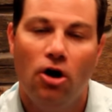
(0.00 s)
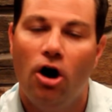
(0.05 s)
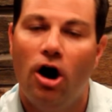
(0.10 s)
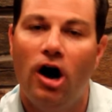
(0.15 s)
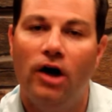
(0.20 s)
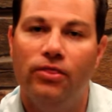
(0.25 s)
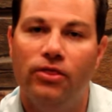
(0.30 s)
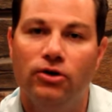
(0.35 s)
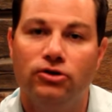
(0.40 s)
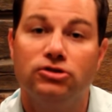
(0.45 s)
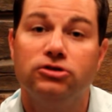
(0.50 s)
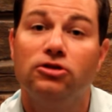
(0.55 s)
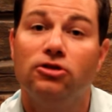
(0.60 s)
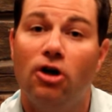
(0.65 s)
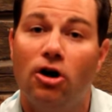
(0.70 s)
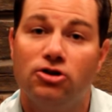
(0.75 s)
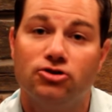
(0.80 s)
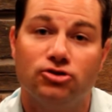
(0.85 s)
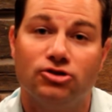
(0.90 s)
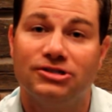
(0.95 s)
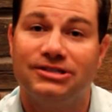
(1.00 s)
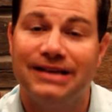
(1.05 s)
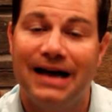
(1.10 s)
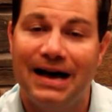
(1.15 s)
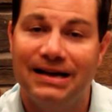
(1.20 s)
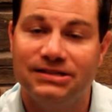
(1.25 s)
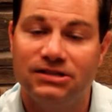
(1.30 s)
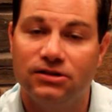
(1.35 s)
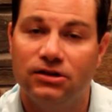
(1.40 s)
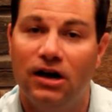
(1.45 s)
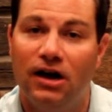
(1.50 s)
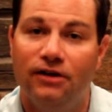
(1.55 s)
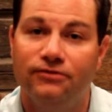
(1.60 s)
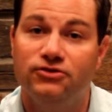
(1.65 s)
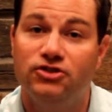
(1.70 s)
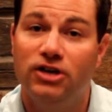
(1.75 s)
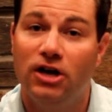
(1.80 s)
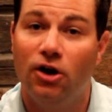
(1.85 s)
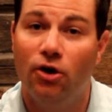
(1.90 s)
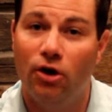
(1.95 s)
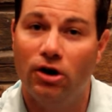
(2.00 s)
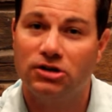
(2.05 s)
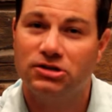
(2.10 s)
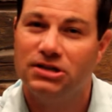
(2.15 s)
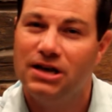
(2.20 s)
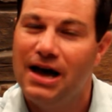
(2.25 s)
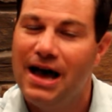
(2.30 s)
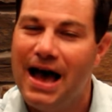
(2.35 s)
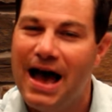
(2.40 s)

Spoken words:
on those larger size of jig hooks.